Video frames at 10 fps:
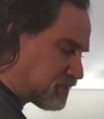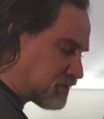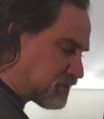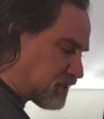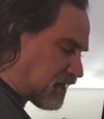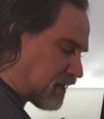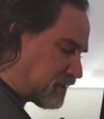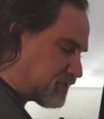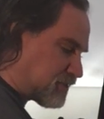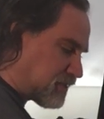
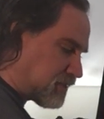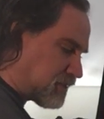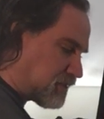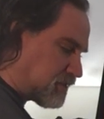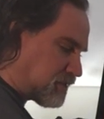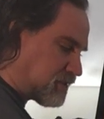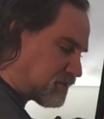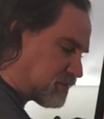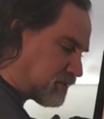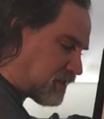sides.
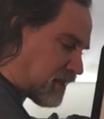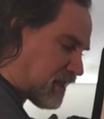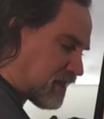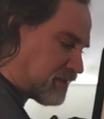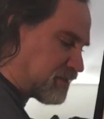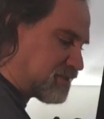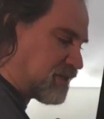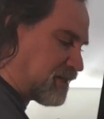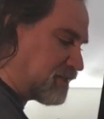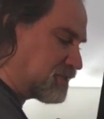Eh, not
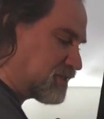sided,